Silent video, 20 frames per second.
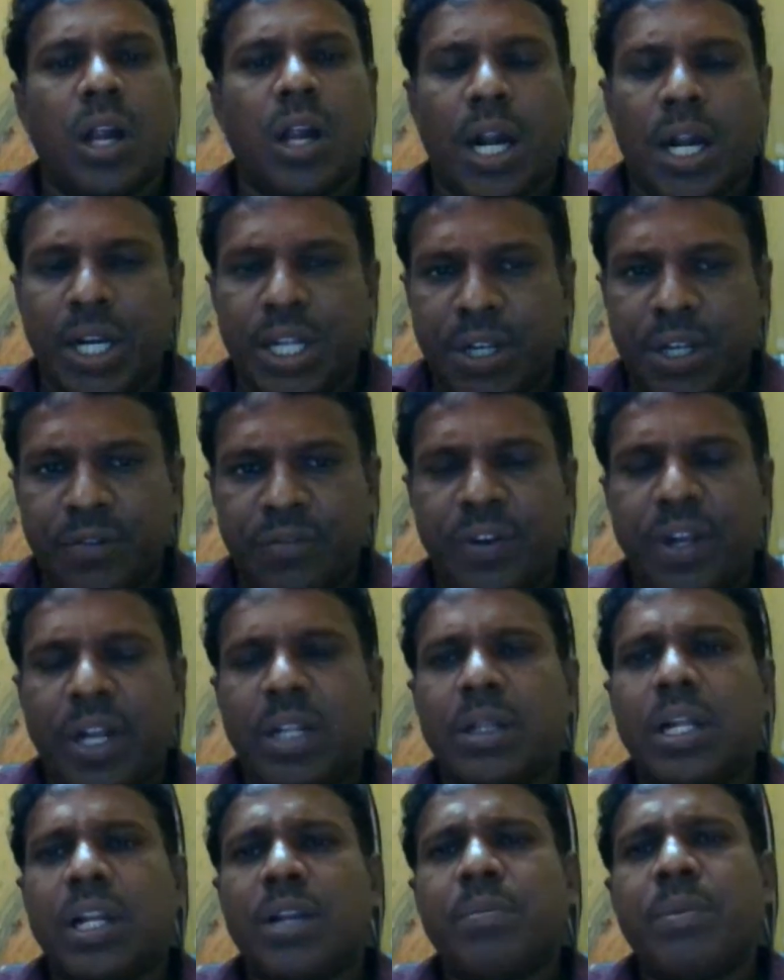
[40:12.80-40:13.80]
And if,
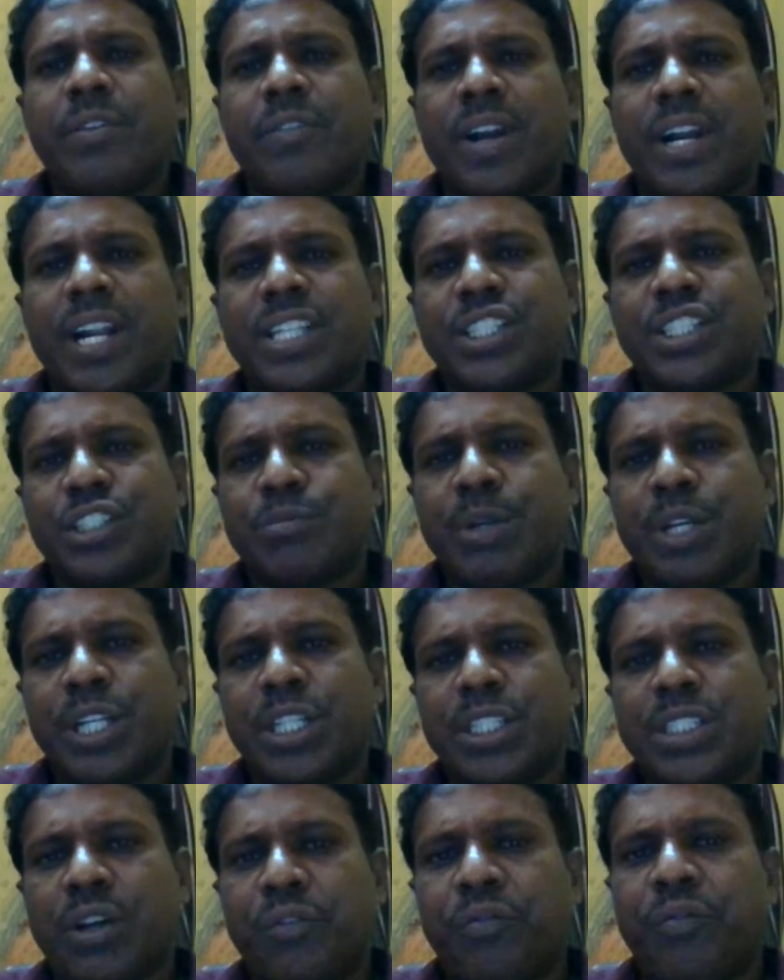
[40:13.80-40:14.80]
that mean what does it
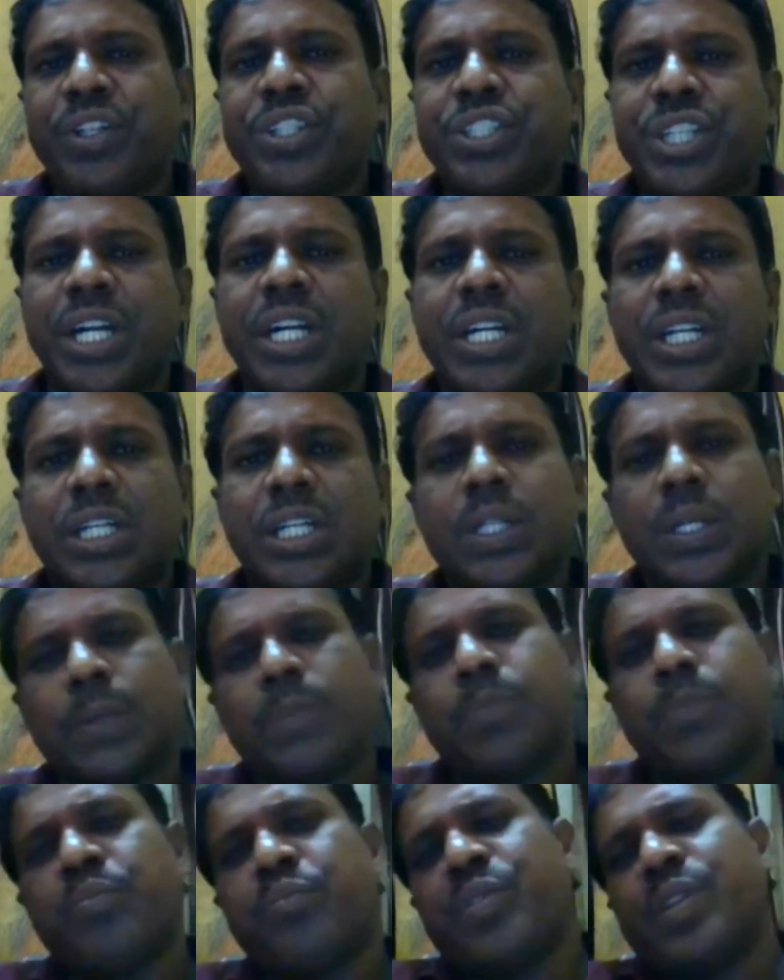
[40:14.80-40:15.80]
mean? Sufficient
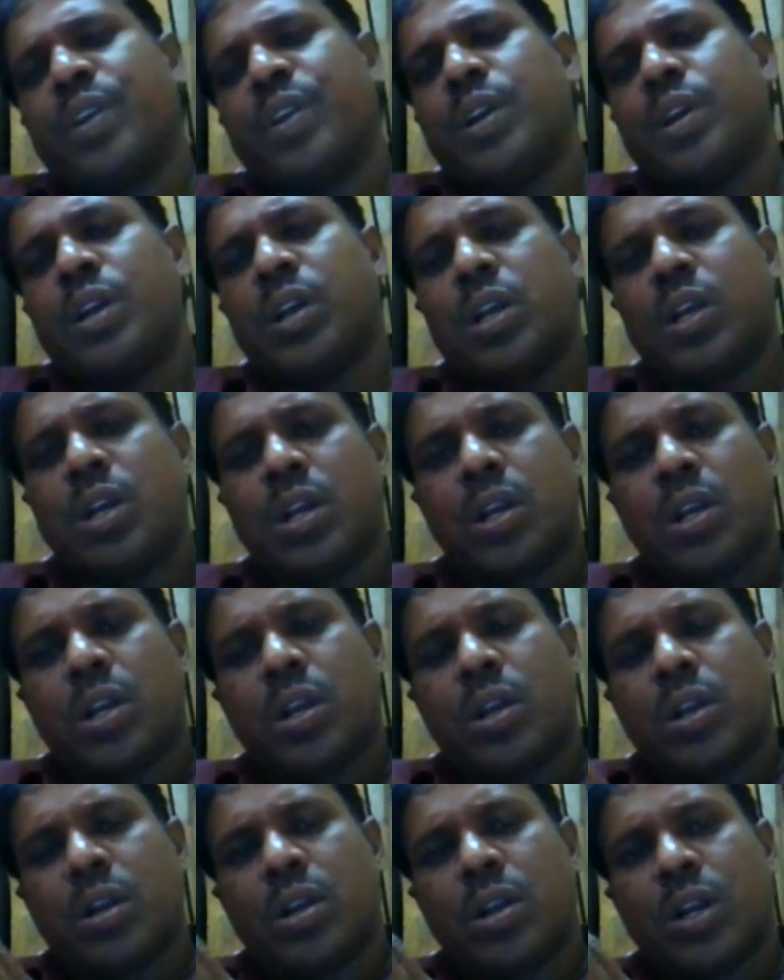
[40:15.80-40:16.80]

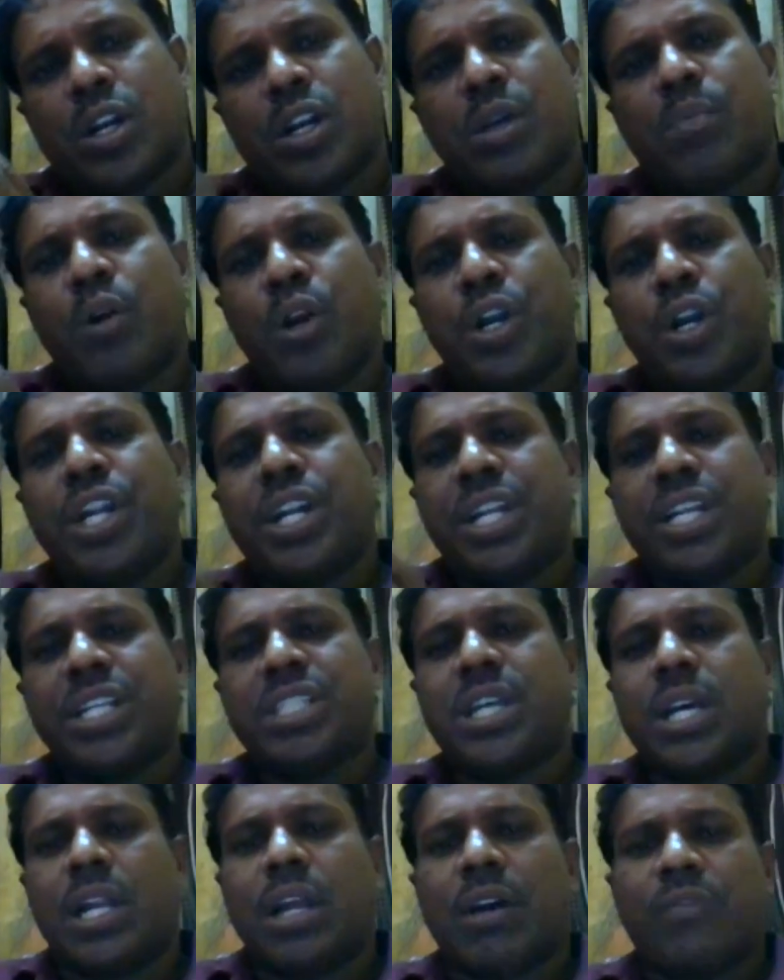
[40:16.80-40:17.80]

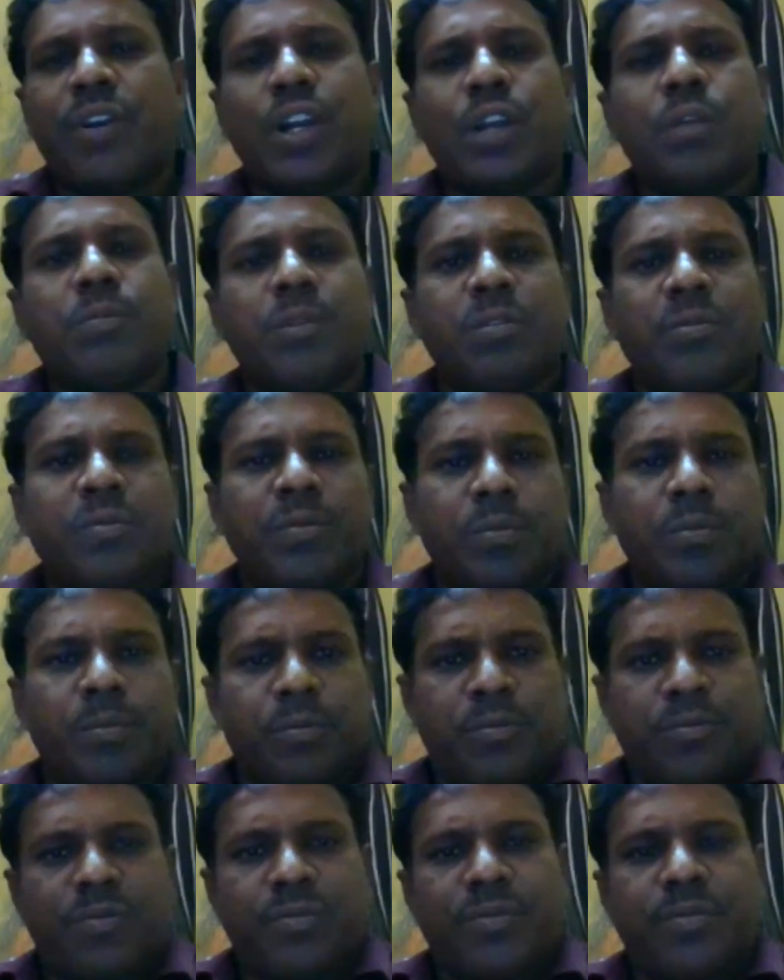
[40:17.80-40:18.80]
commodities are available
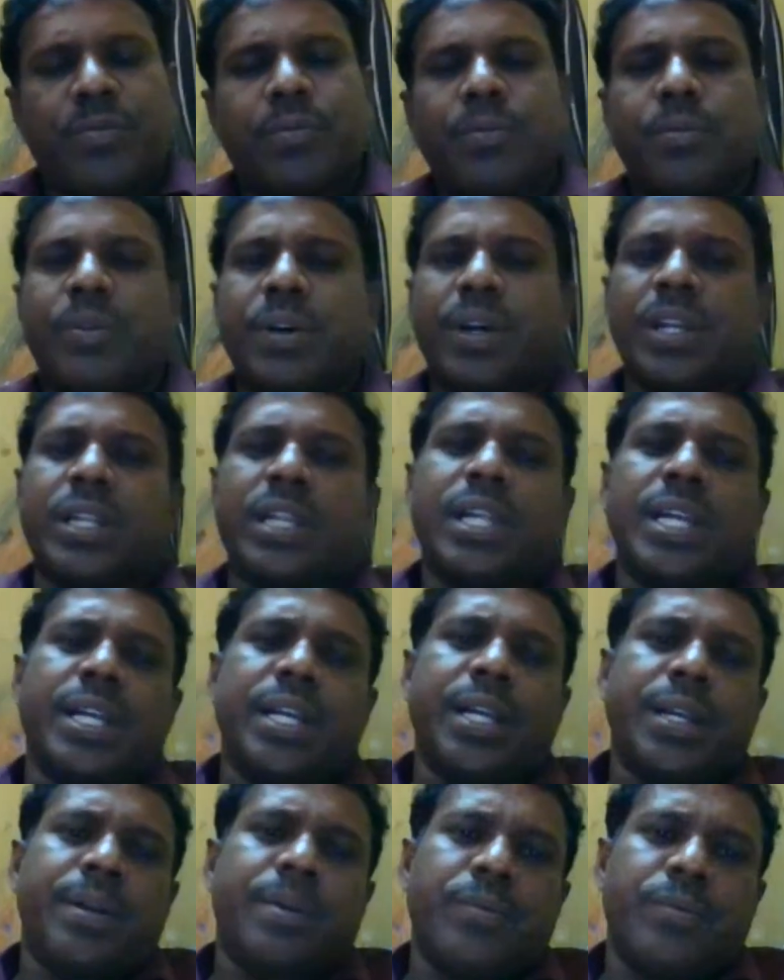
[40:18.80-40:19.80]
for
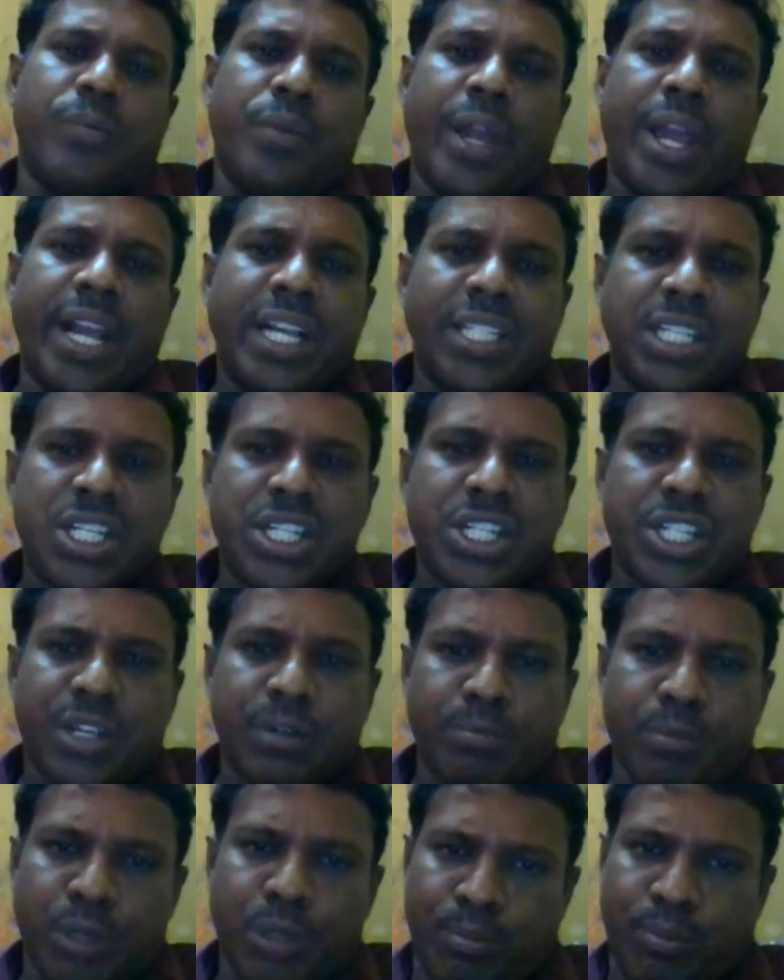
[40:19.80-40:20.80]
the
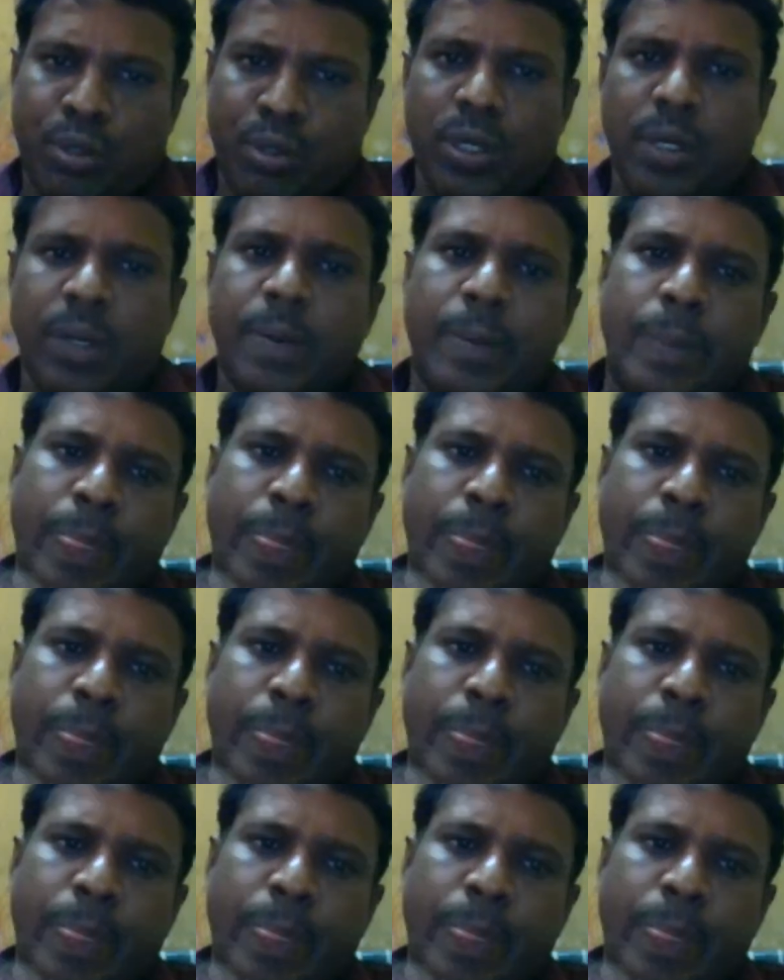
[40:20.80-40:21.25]
existing people.